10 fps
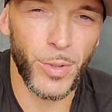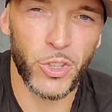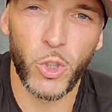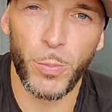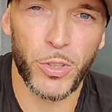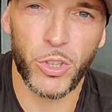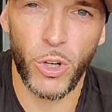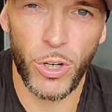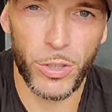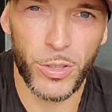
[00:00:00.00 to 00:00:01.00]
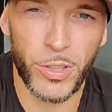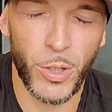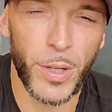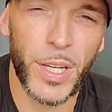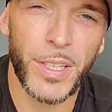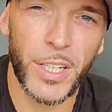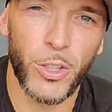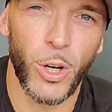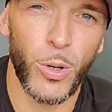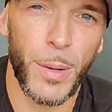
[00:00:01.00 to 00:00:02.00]
a superstar. You know, and they
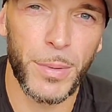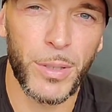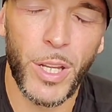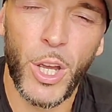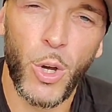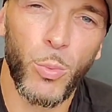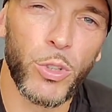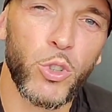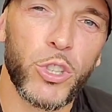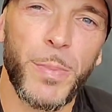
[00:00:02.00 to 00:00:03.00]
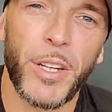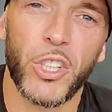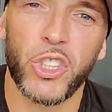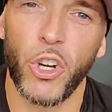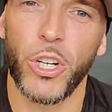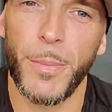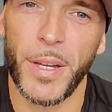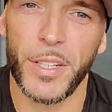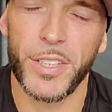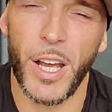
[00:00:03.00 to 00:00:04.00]
know. I mean, once you spend a certain
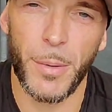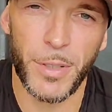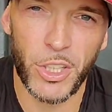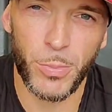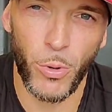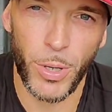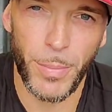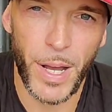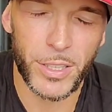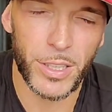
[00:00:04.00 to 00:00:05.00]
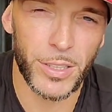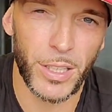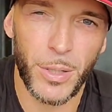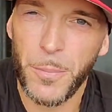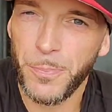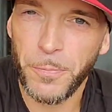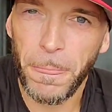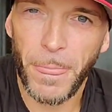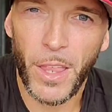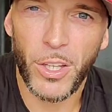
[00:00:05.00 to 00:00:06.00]
amount of time in the sport of boxing, like
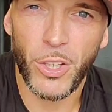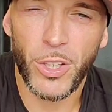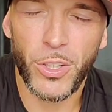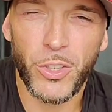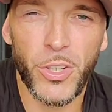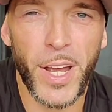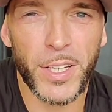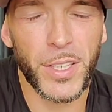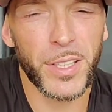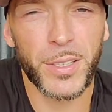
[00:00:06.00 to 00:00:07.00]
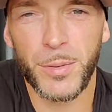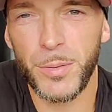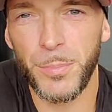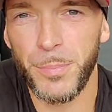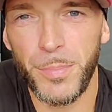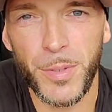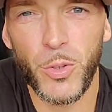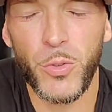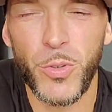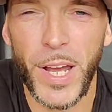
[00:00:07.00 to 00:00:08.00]
you're not going to
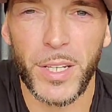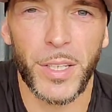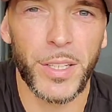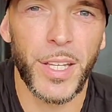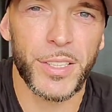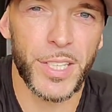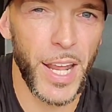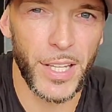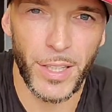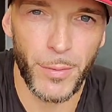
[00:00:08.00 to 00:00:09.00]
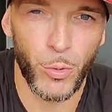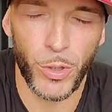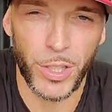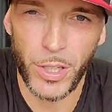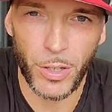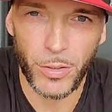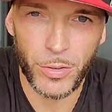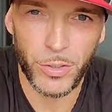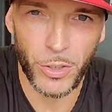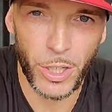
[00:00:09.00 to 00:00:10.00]
you're not going to get to that level in a year.
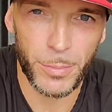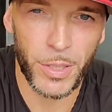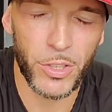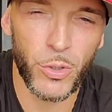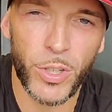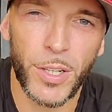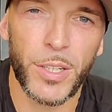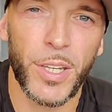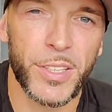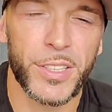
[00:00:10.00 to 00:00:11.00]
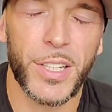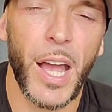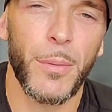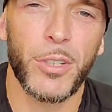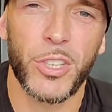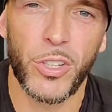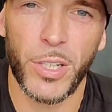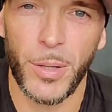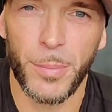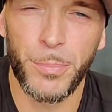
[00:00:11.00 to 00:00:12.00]
You know what I mean? You're gonna. It's obvious you're
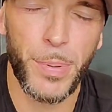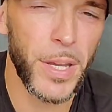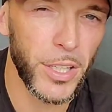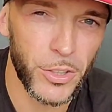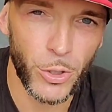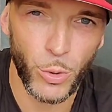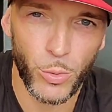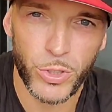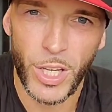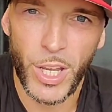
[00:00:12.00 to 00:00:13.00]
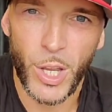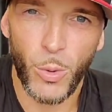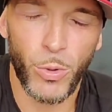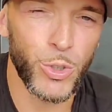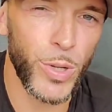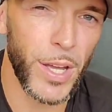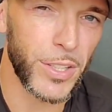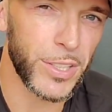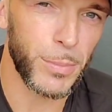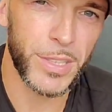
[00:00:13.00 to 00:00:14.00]
gonna pay your dues. Once you got
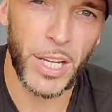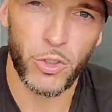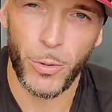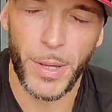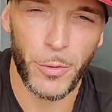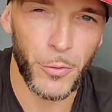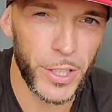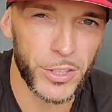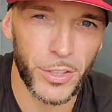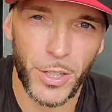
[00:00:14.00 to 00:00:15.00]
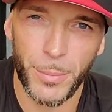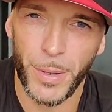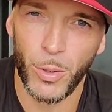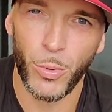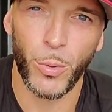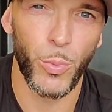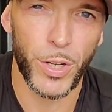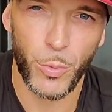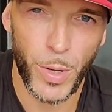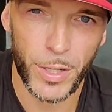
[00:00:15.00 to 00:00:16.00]
a substantial amount of fights under your belt with a
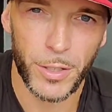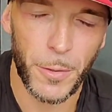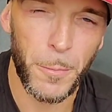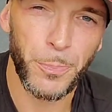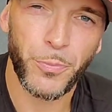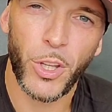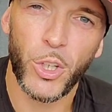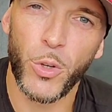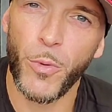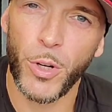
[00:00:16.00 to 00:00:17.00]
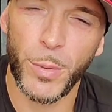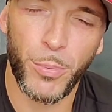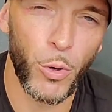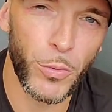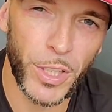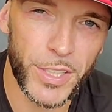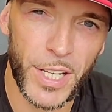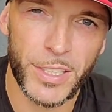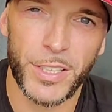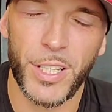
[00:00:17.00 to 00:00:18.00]
winning record, you've already proven the
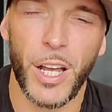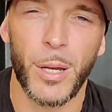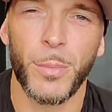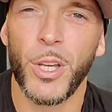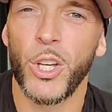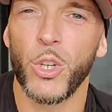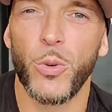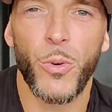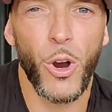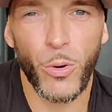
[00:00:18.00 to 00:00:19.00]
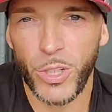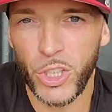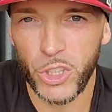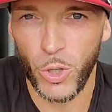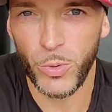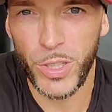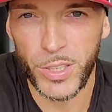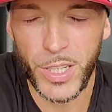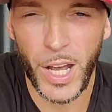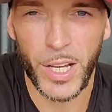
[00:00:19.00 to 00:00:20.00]
test of time. You've already shown
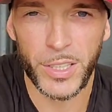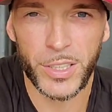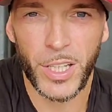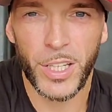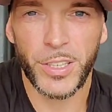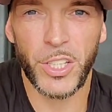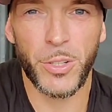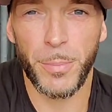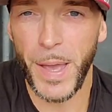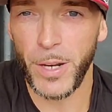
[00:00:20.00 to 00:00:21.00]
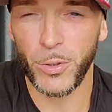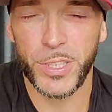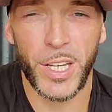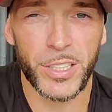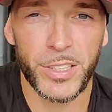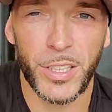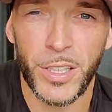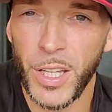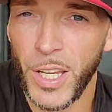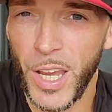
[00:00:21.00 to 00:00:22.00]
these guys that you're battle tested
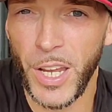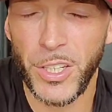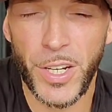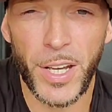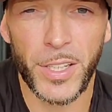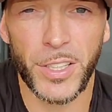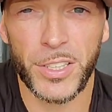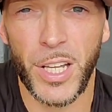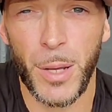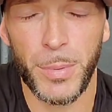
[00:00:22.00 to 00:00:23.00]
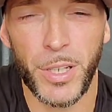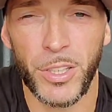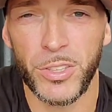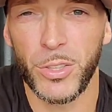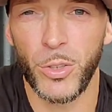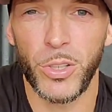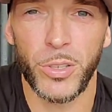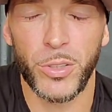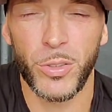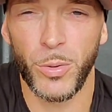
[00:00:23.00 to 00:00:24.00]
and you're not gonna stop because you know
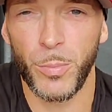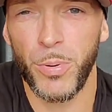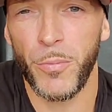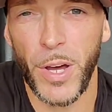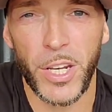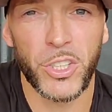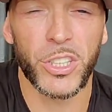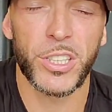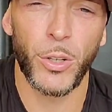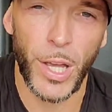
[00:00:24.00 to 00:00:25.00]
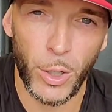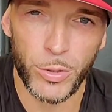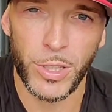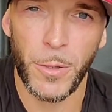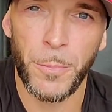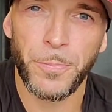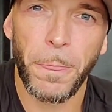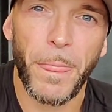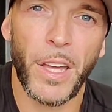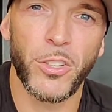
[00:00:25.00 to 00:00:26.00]
you you know provided you're still healthy
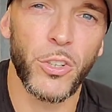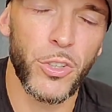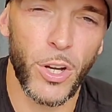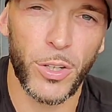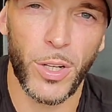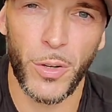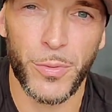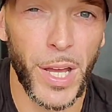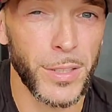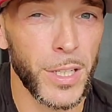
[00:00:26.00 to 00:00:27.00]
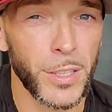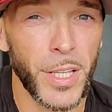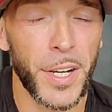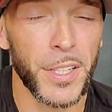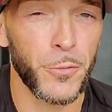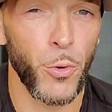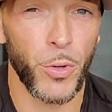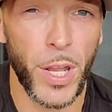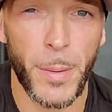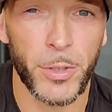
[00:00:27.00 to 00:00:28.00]
and you're young enough. Not like a lot of these
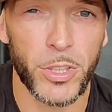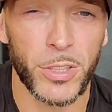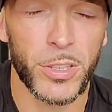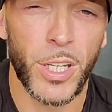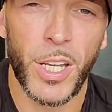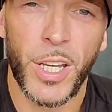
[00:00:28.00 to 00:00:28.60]
foreign amateurs